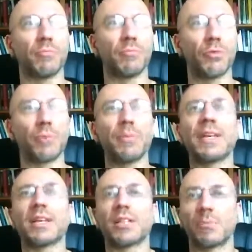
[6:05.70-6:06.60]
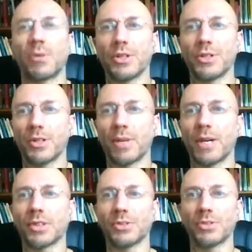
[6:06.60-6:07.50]
for being exploited by
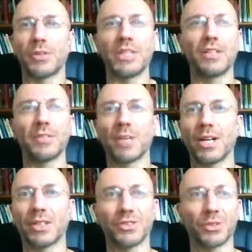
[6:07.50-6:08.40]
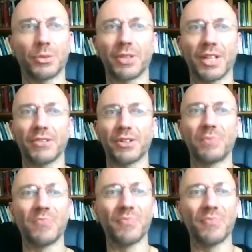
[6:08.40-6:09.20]
us or eaten by us or whatever.